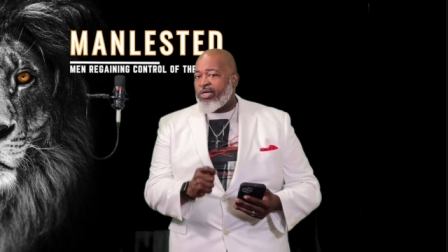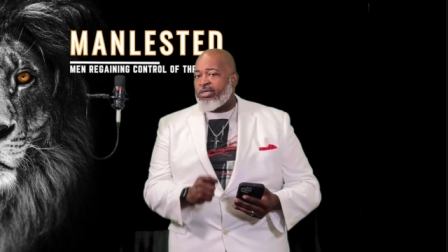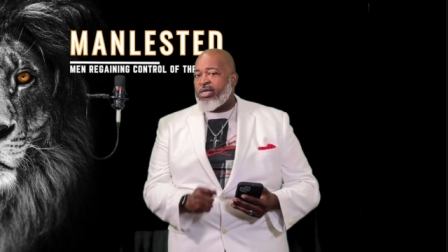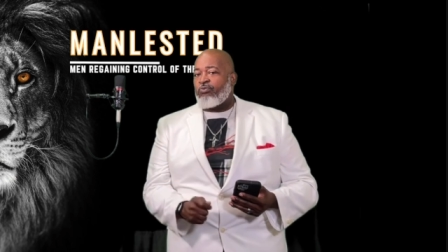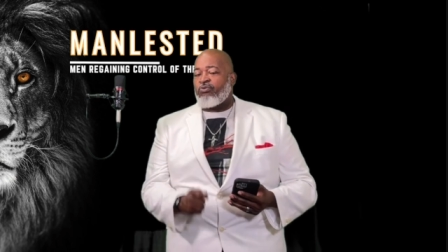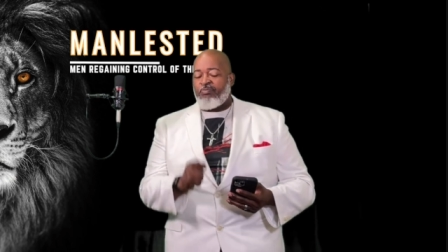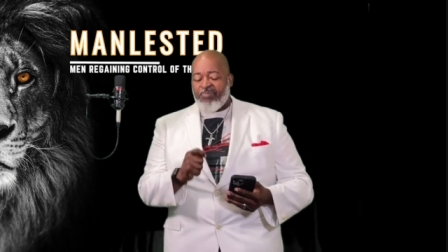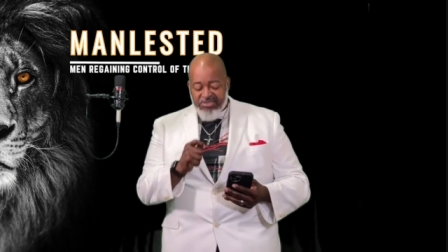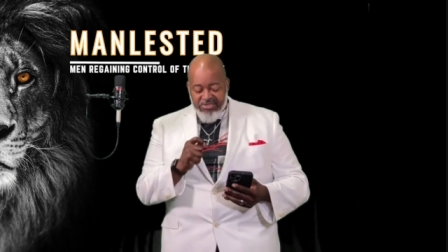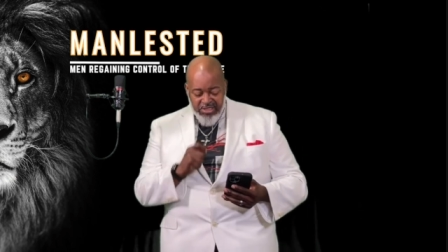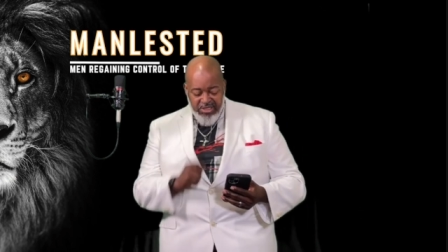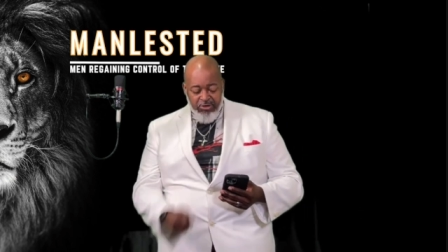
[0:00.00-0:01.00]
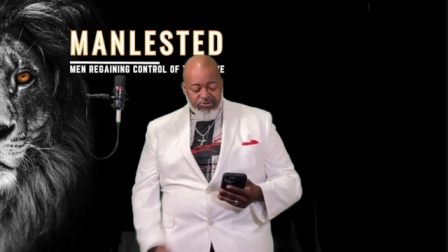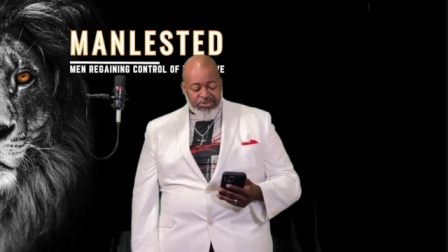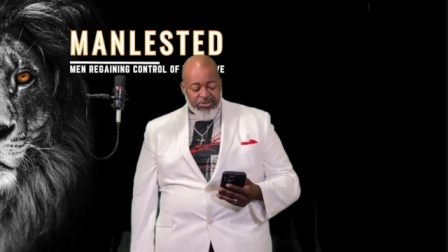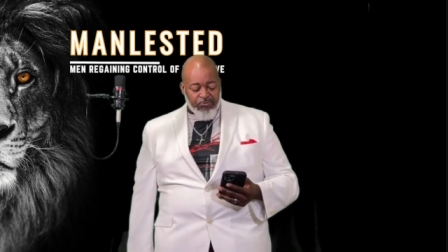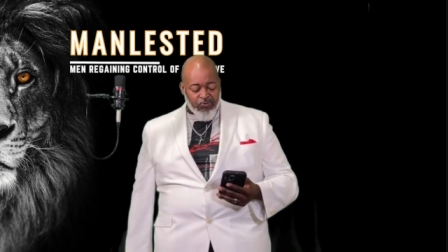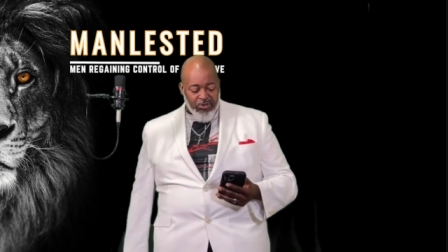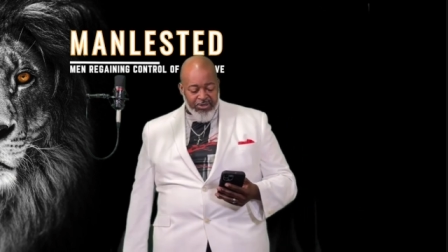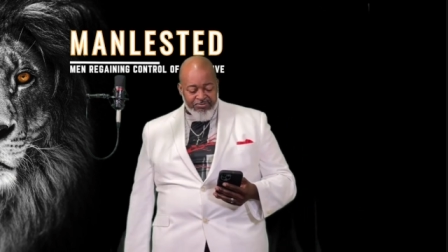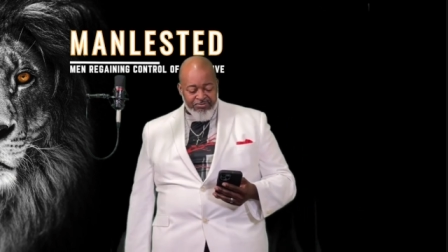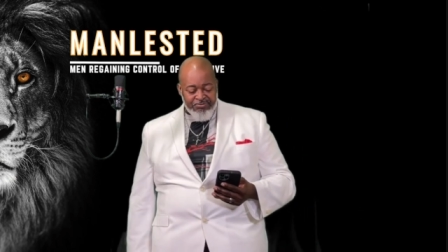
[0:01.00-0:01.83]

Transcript: it, it will be to heal someone.